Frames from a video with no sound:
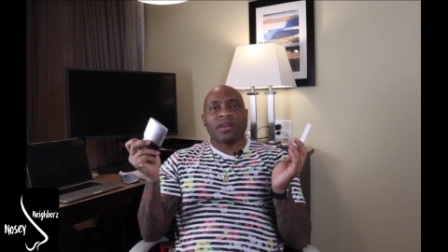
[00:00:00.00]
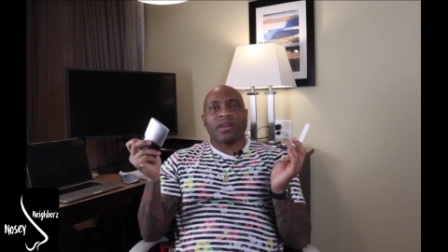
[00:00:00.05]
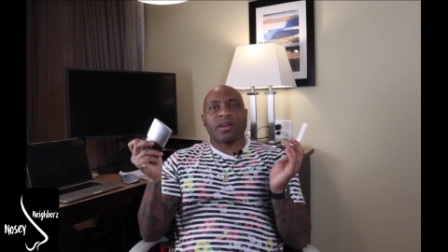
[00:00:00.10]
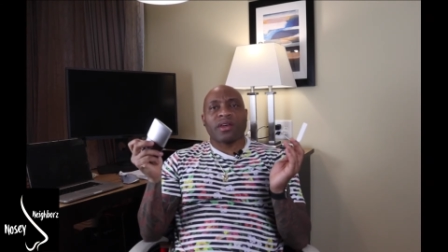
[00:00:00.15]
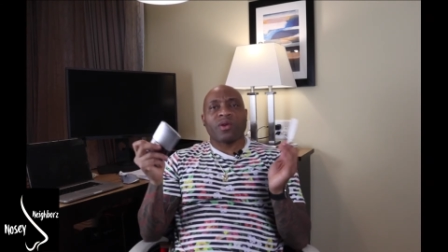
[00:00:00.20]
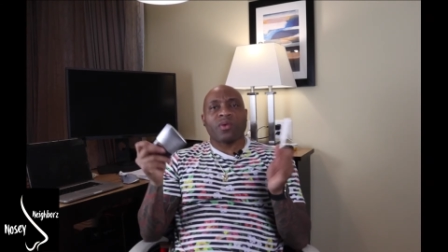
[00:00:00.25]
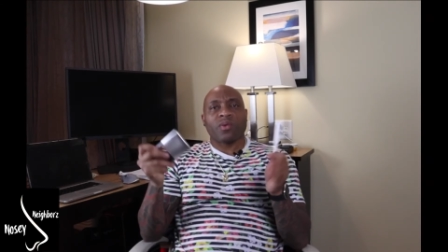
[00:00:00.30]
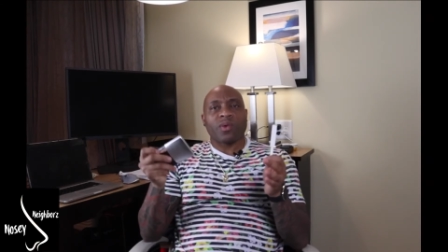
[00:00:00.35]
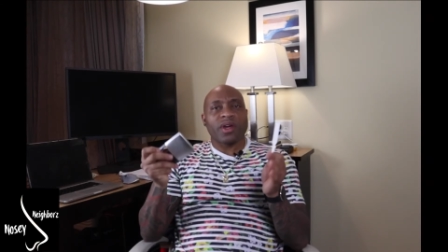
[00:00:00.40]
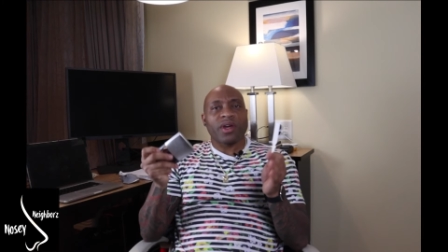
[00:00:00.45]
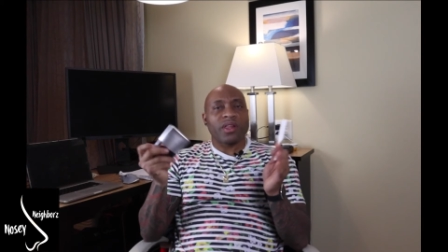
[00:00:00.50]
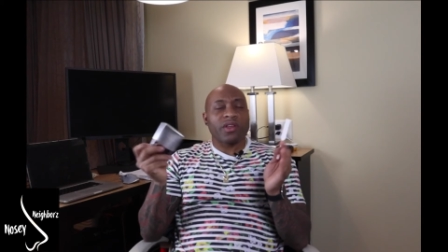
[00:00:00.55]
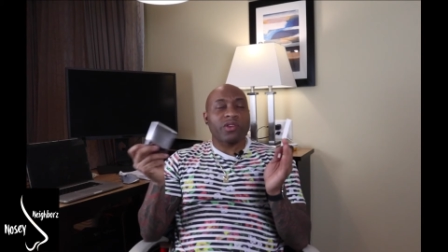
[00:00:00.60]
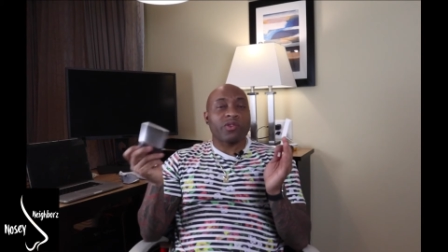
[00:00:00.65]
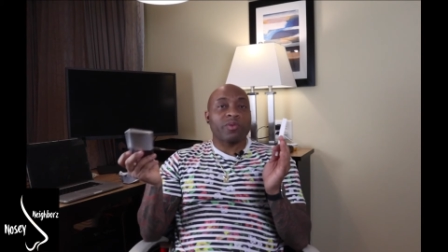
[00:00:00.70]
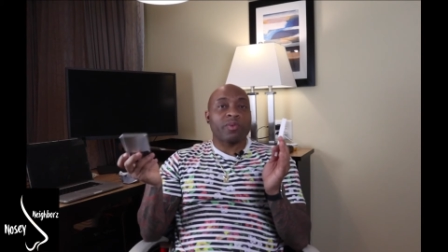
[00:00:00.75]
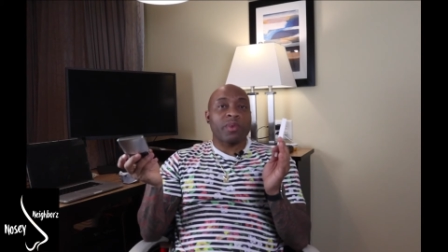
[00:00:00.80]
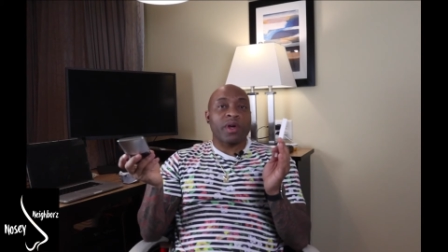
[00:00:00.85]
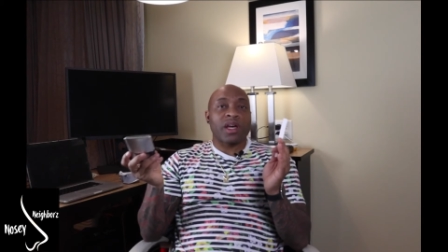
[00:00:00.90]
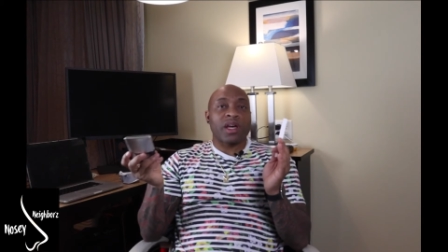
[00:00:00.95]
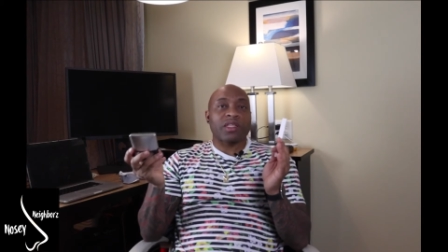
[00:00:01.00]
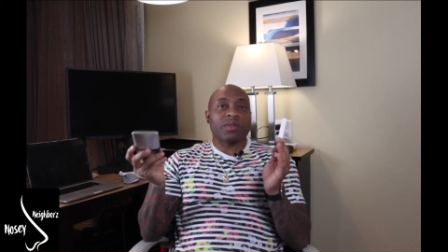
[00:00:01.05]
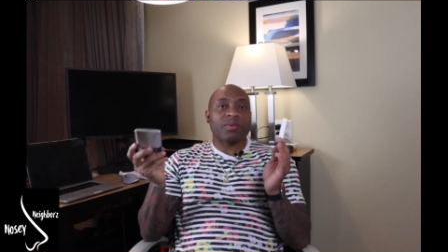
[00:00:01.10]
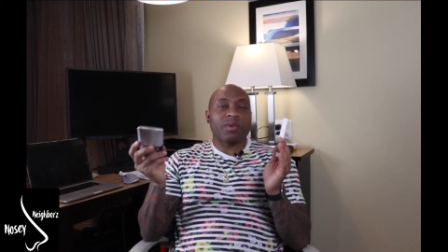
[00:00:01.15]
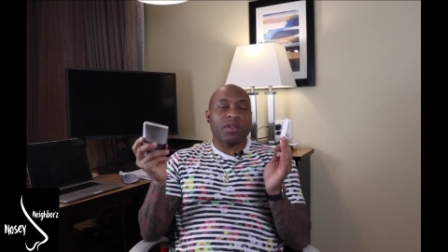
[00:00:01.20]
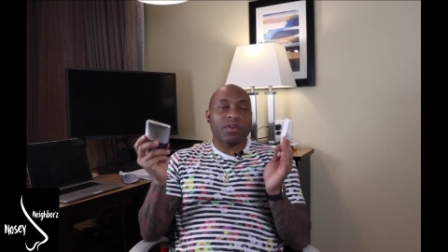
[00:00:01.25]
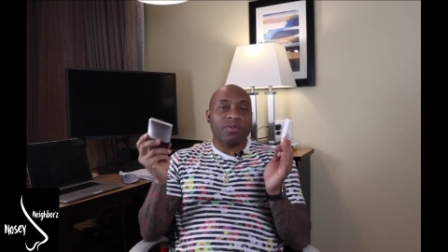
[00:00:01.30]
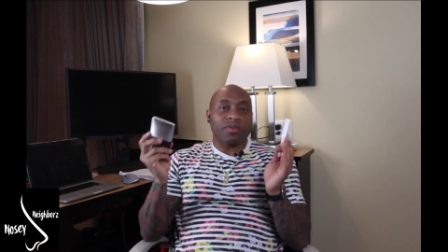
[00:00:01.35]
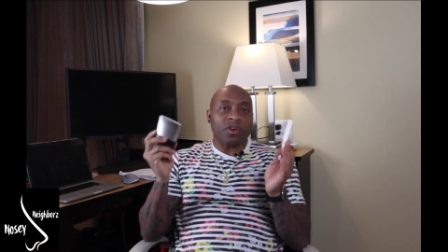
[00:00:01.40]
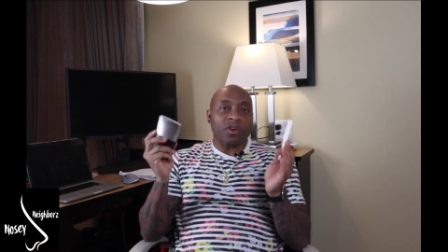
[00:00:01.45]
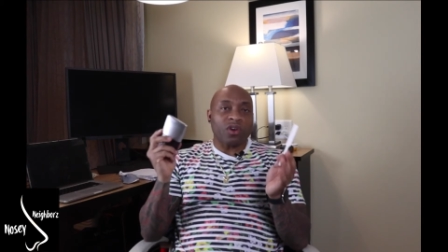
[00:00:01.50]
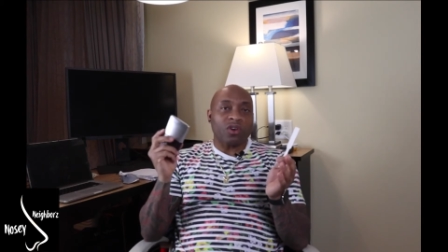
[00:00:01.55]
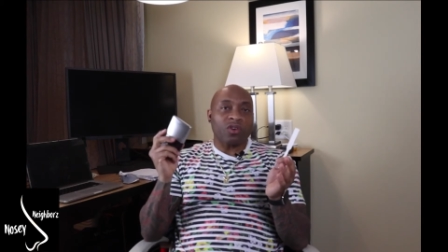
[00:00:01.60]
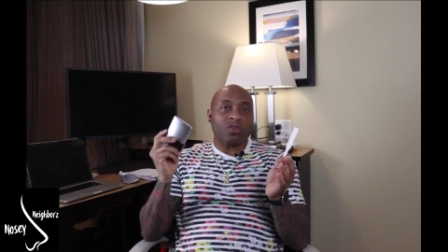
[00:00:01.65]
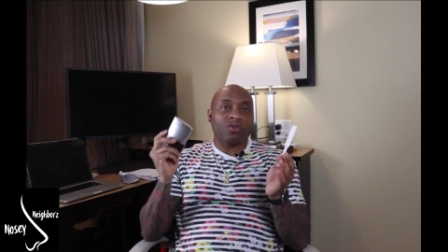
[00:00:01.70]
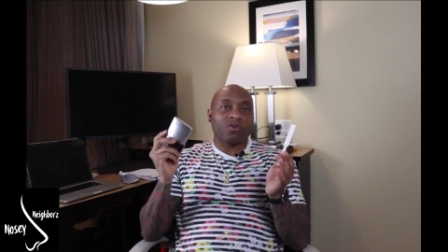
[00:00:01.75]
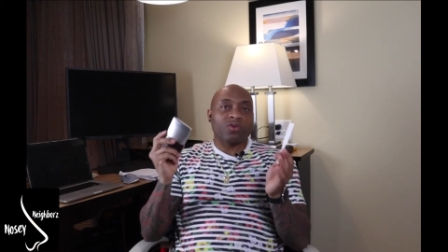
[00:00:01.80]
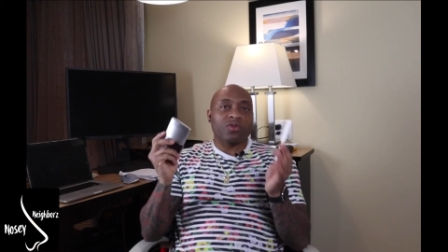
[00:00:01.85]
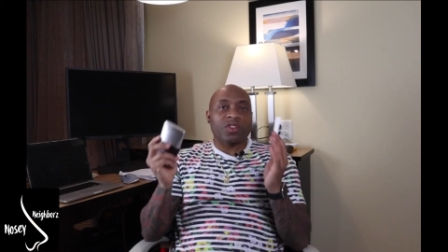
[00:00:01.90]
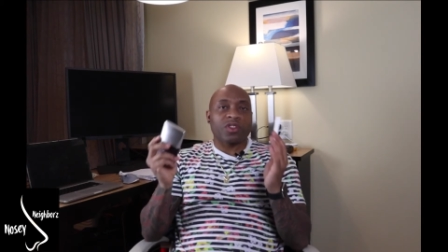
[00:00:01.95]
In a way, this reminds me of
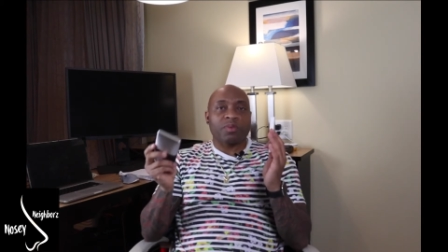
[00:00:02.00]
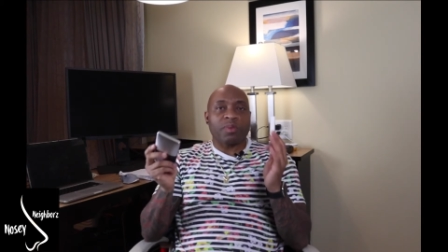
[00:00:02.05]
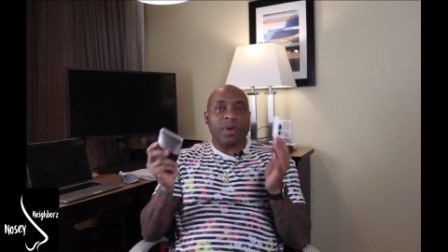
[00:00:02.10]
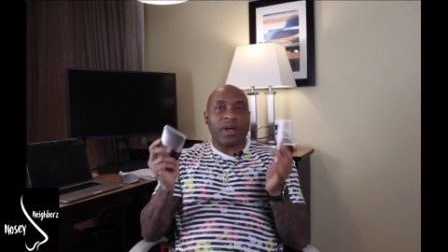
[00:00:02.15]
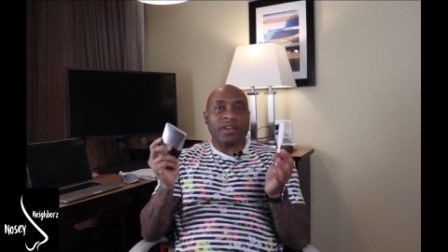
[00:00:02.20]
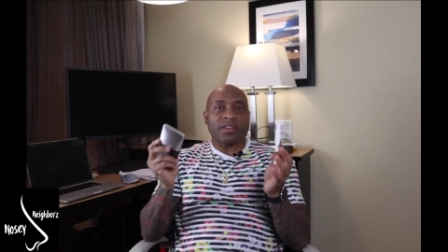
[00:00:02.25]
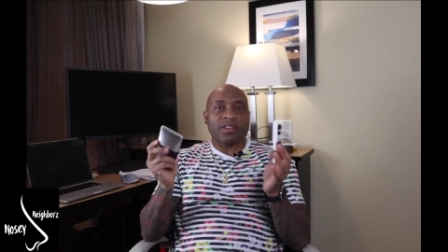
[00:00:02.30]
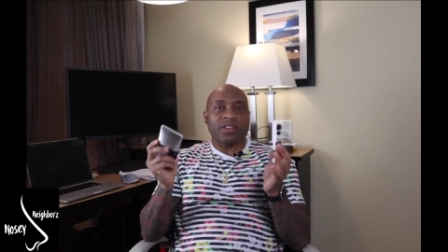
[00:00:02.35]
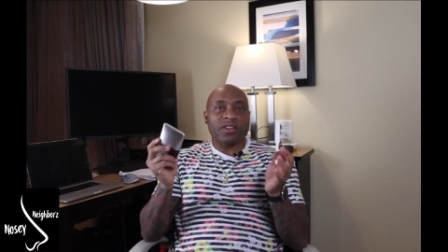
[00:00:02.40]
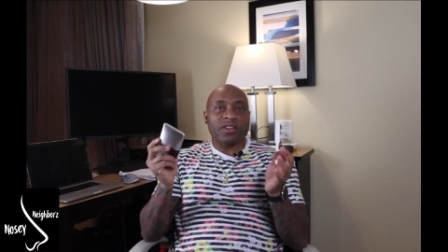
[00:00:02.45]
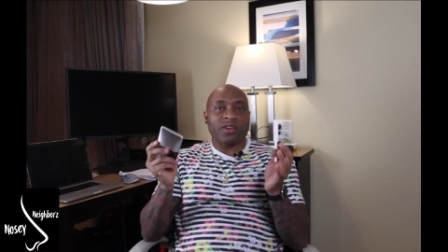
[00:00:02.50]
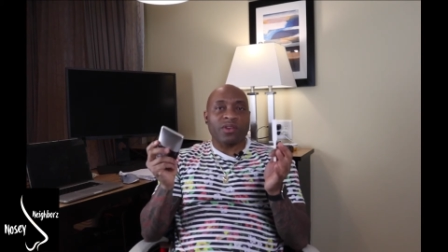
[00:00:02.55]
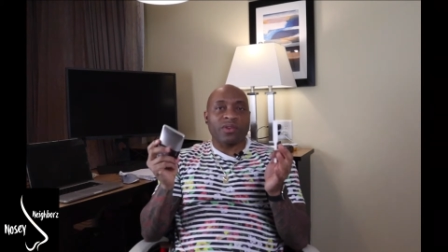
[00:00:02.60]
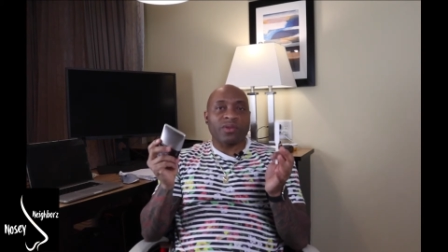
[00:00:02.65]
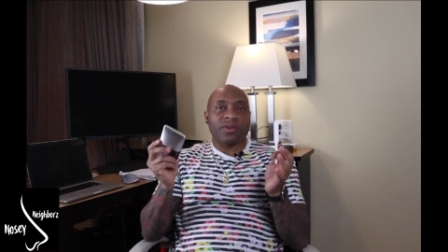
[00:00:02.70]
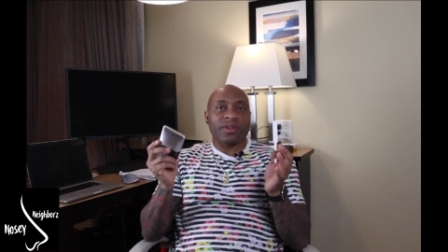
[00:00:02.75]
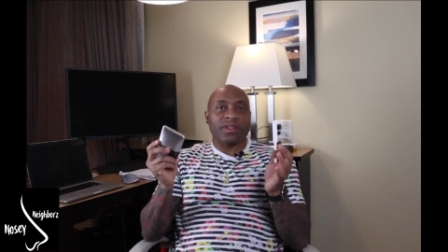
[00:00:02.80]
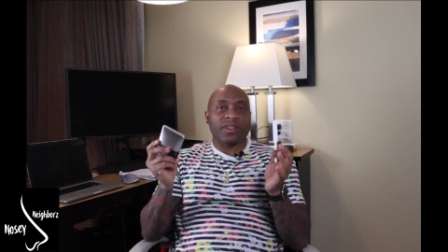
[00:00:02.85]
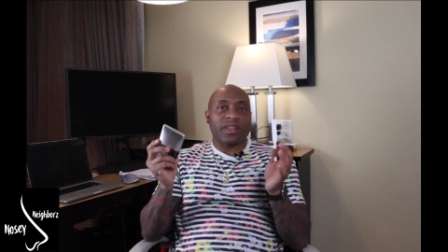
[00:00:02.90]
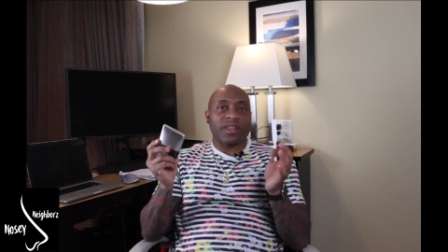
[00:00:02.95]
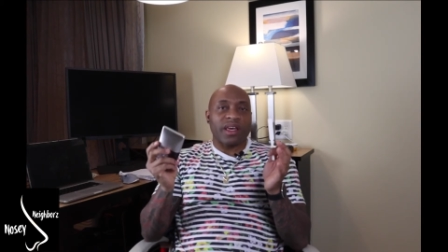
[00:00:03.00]
Old Spice deodorant,